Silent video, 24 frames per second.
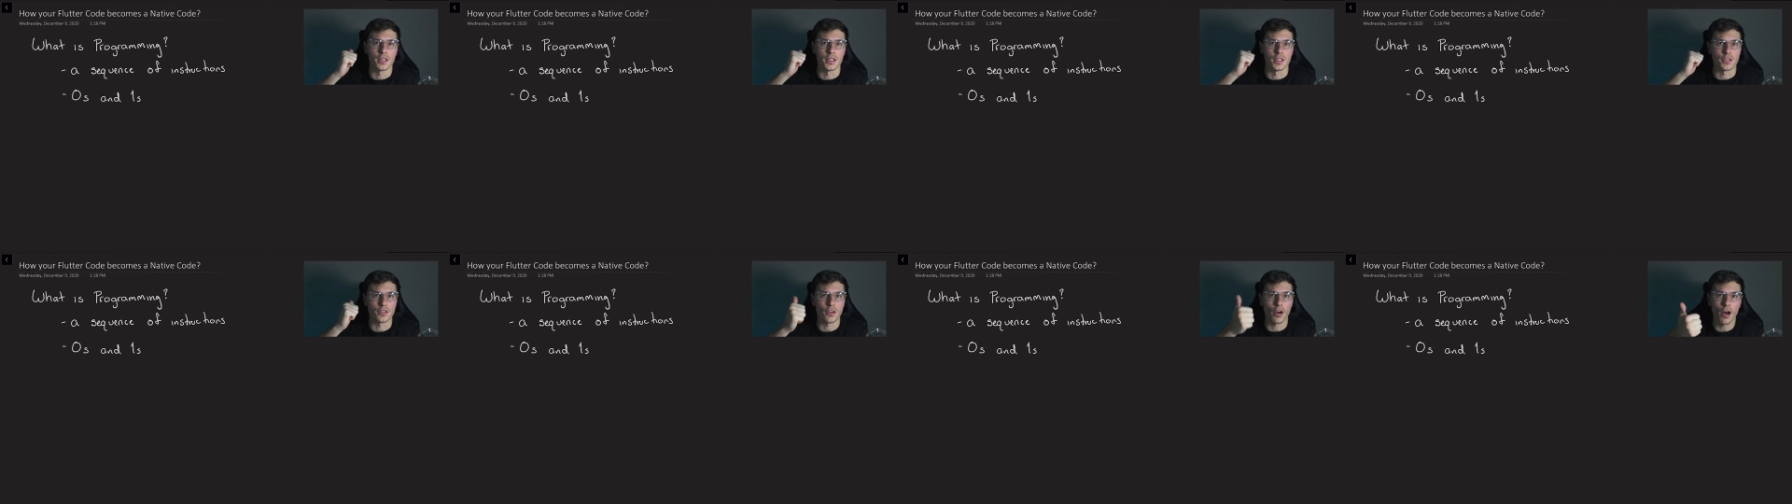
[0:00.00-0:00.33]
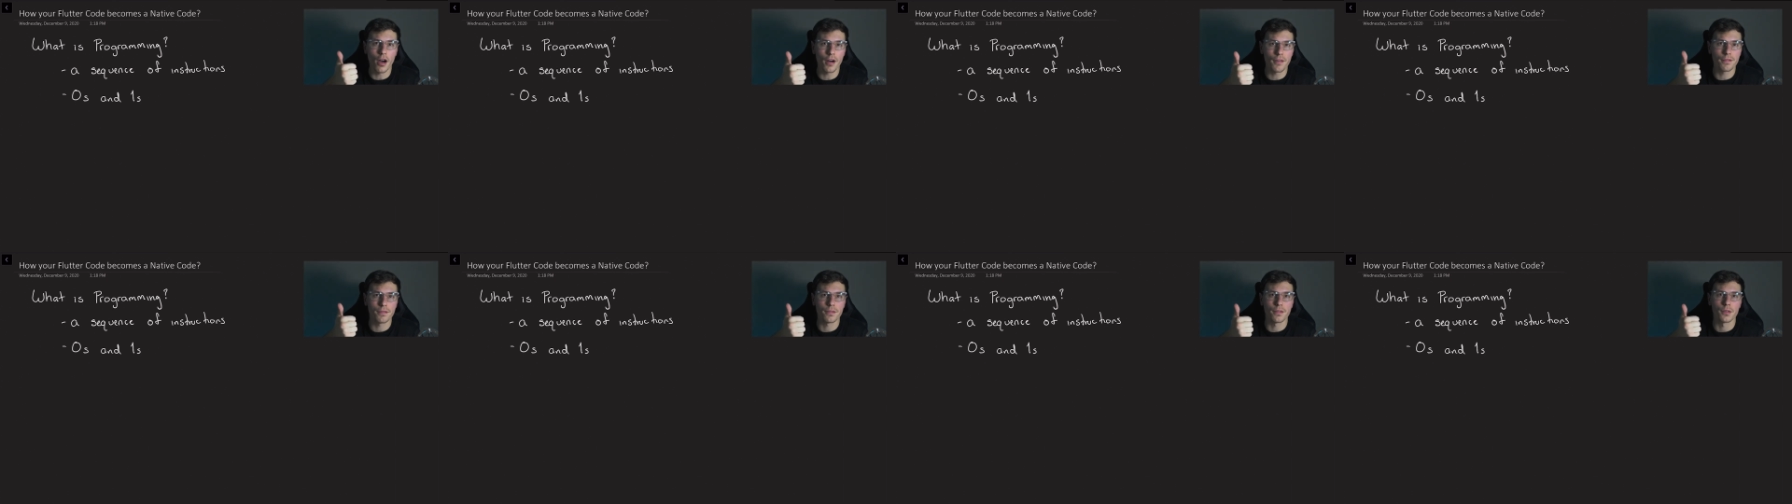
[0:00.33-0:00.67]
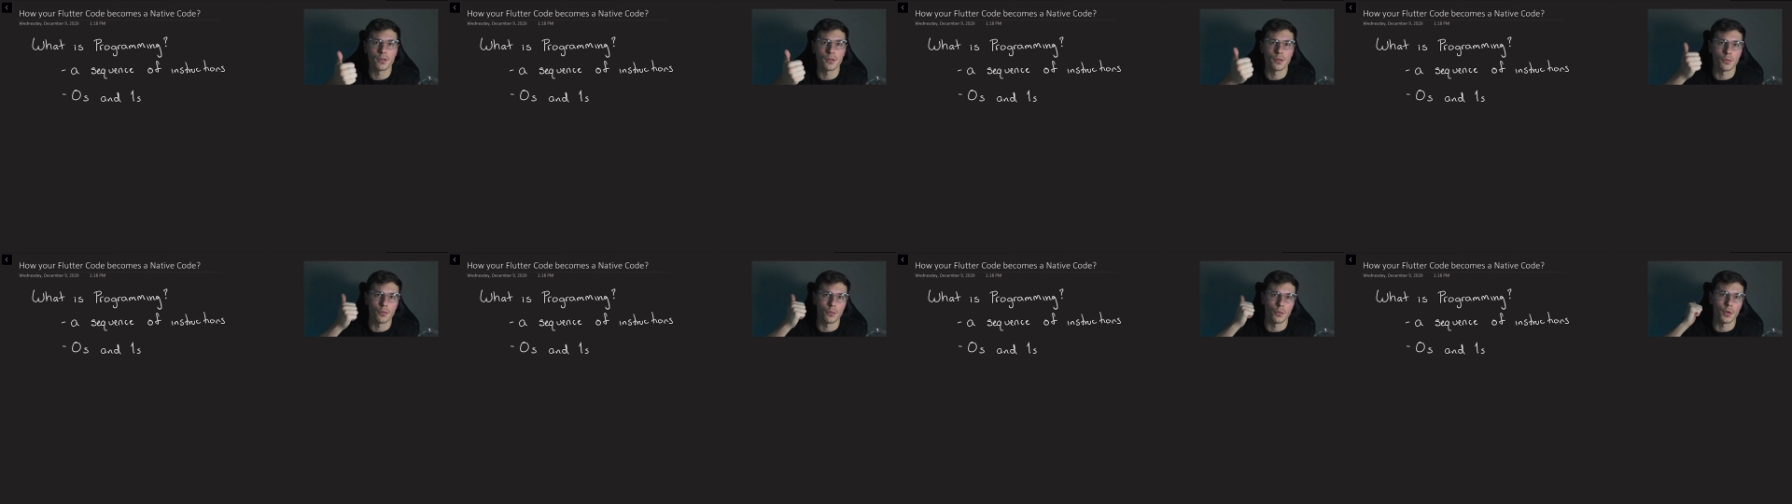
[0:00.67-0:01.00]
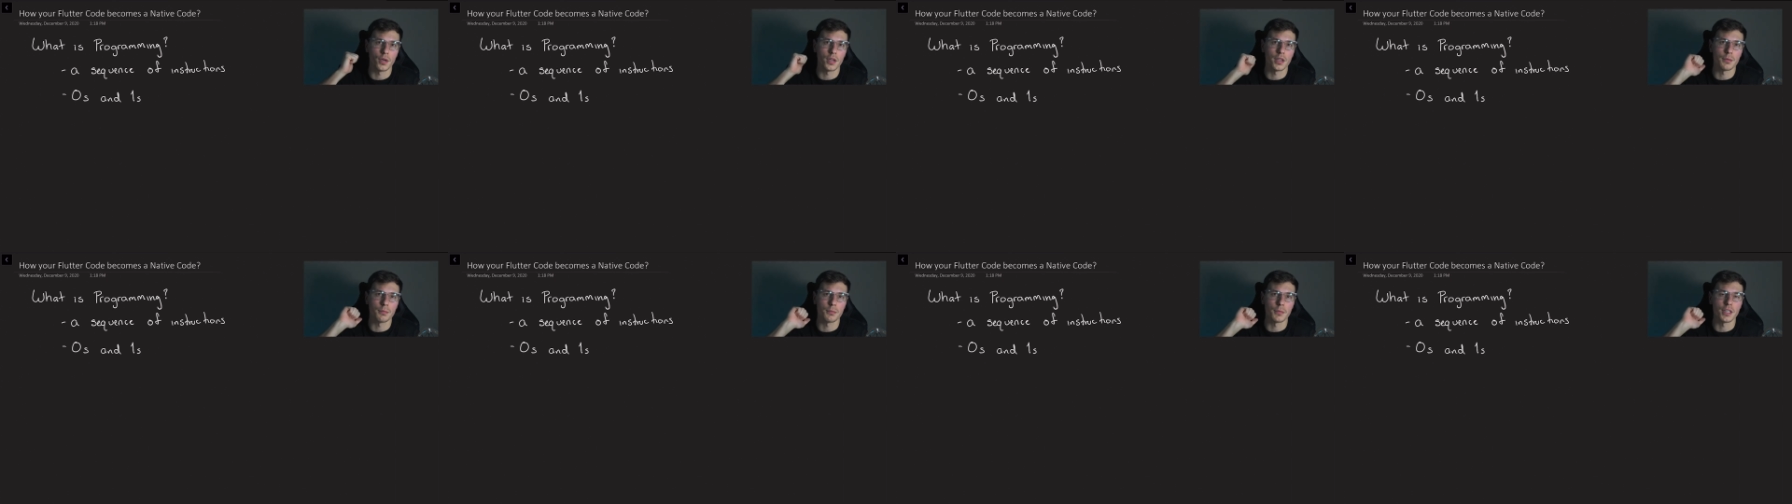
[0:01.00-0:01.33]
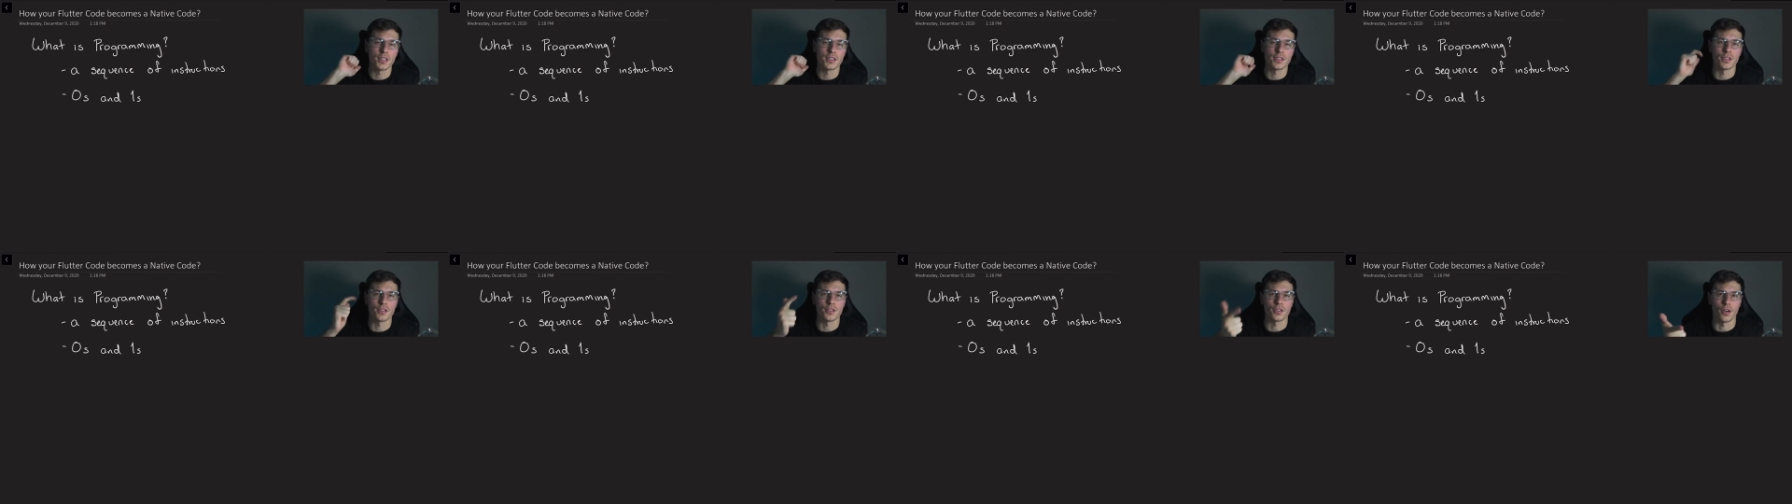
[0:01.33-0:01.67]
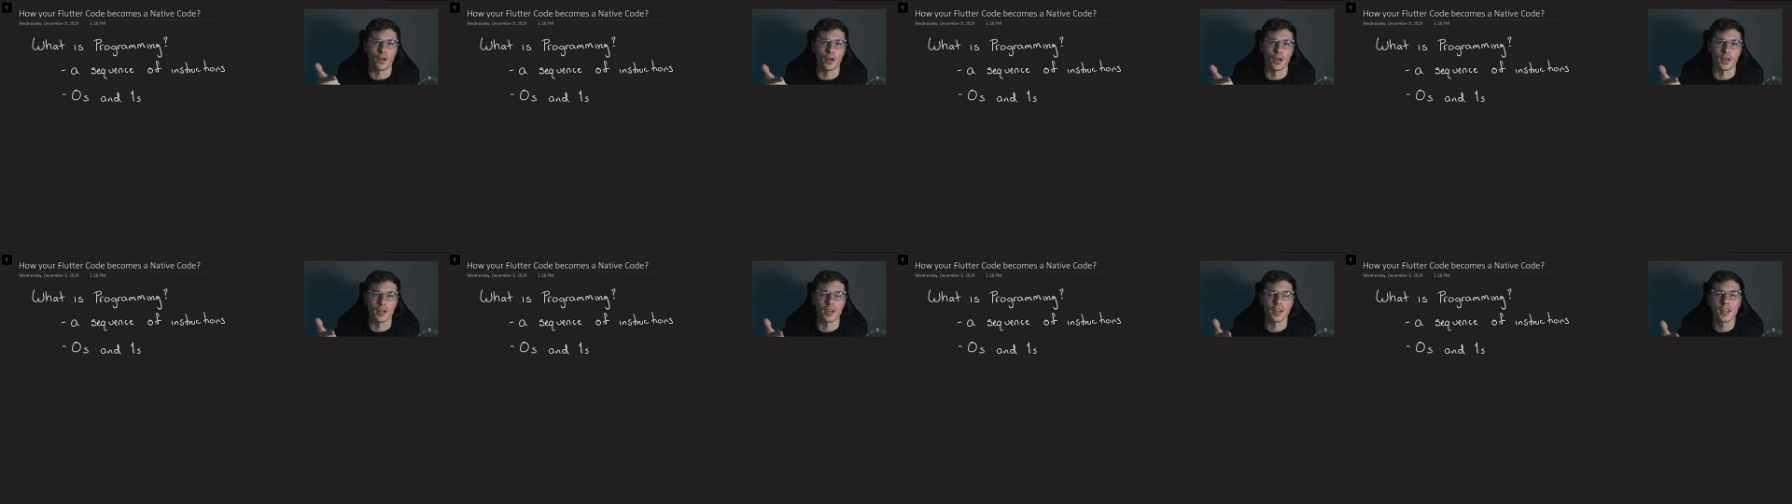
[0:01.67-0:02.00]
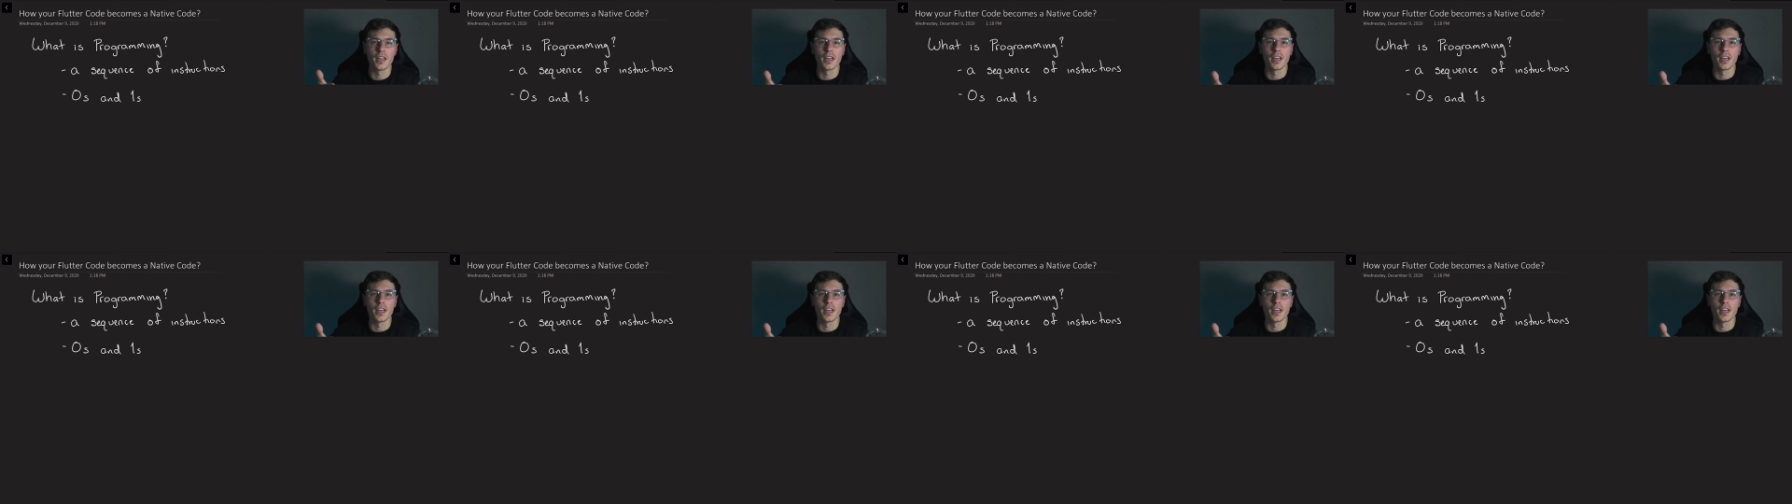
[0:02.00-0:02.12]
it's off, one means it's on.